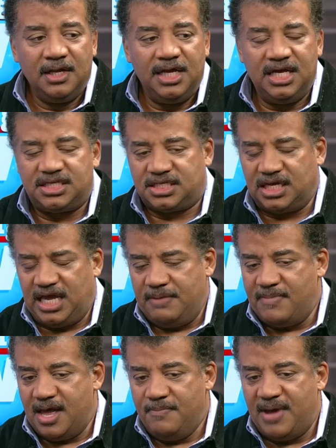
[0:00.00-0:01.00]
it's a
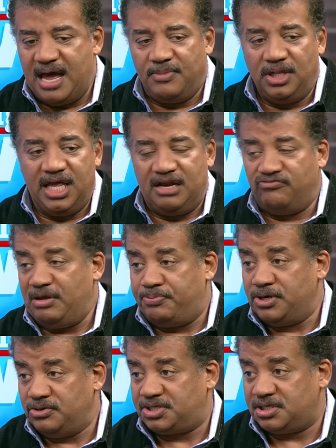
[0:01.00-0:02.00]
ma mammal and it
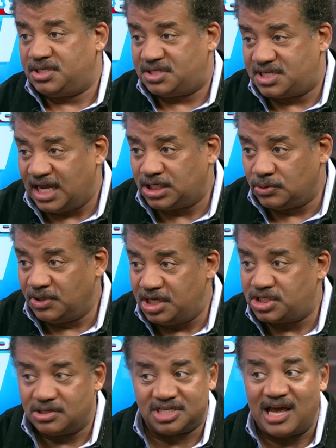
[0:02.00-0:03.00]
reproduces
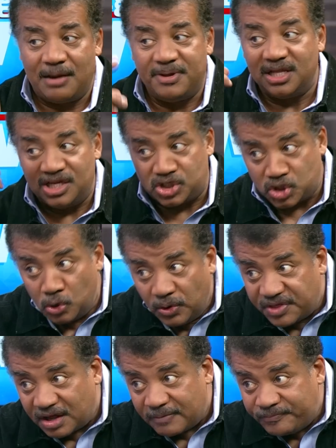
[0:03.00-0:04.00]
sexually, so there's gotta be at least
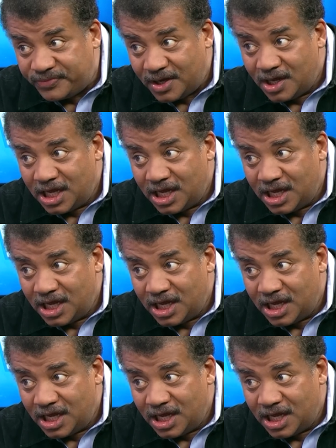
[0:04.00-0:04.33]
two of them.